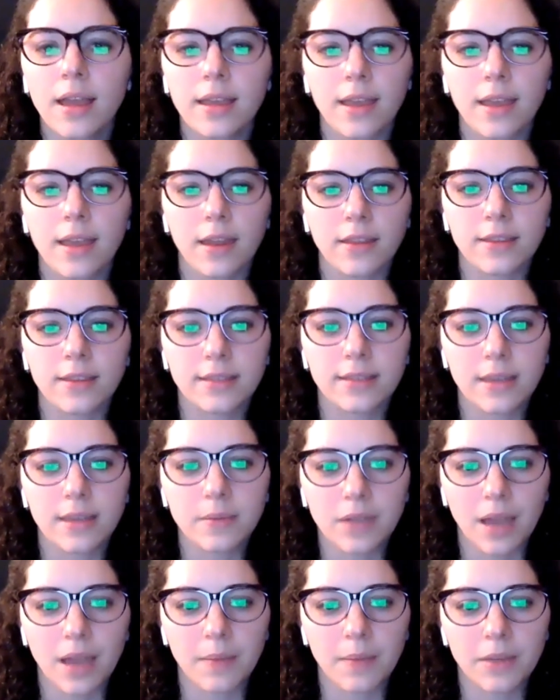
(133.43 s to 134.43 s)
Yet at the same
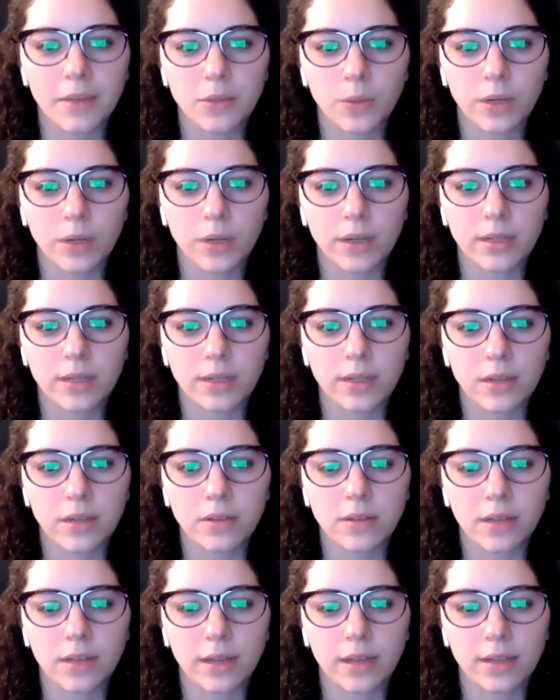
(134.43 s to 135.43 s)
time, his work continues
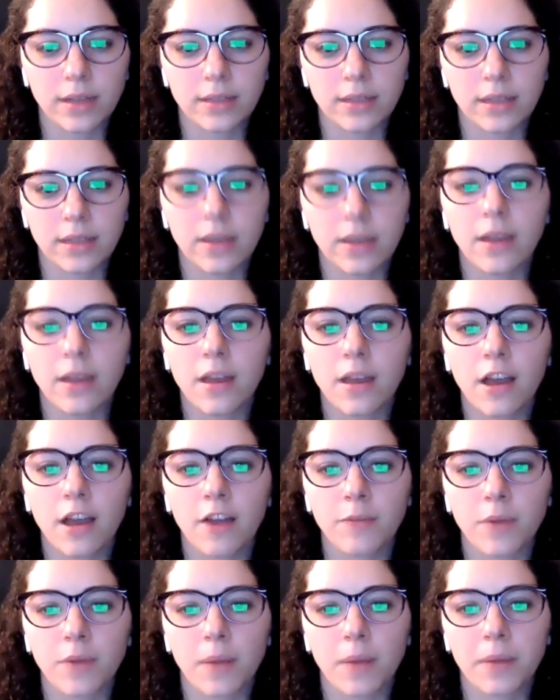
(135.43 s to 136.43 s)
the legacy
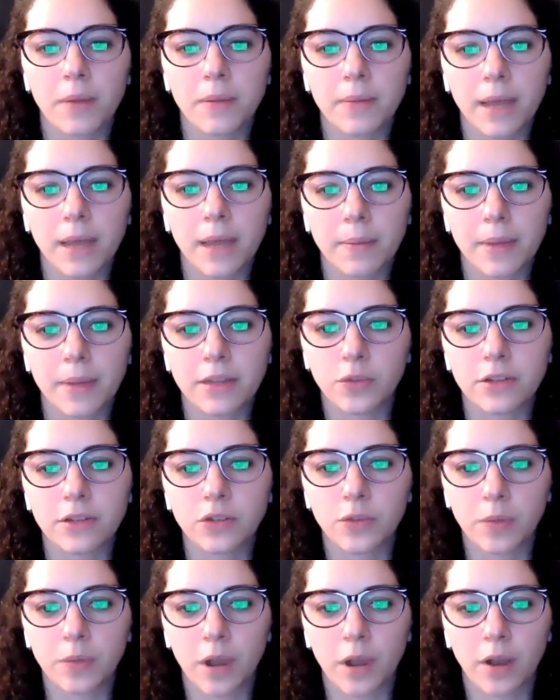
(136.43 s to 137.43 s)
of prominent Black painters
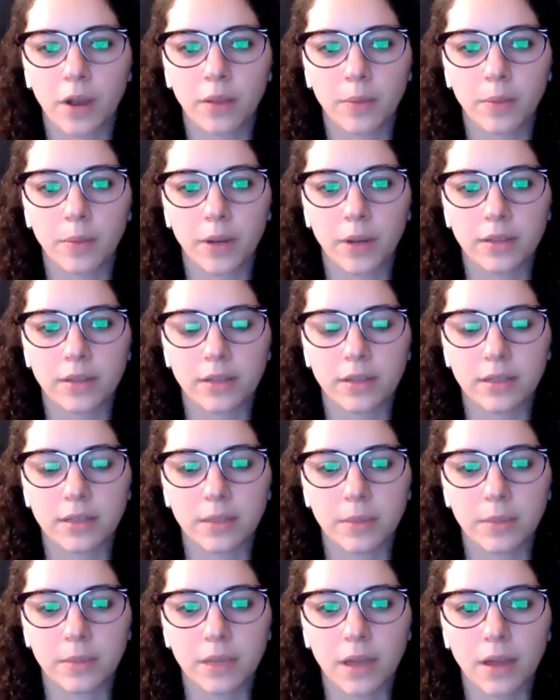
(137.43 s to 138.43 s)
from the Harlem Renaissance and
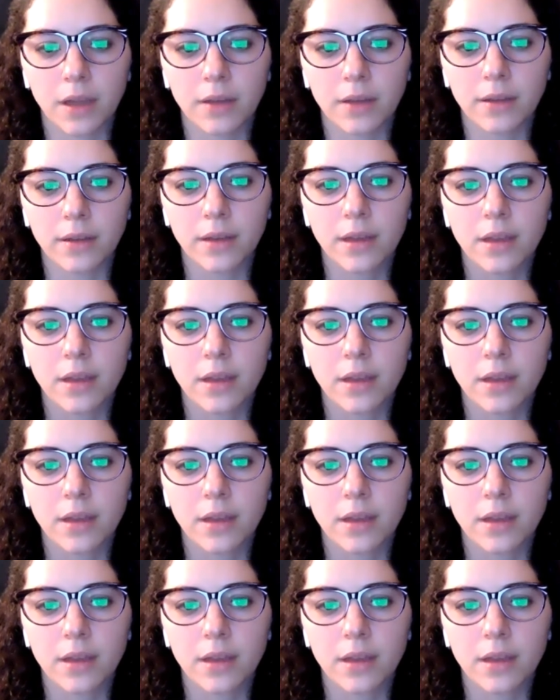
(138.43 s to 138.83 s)
beyond.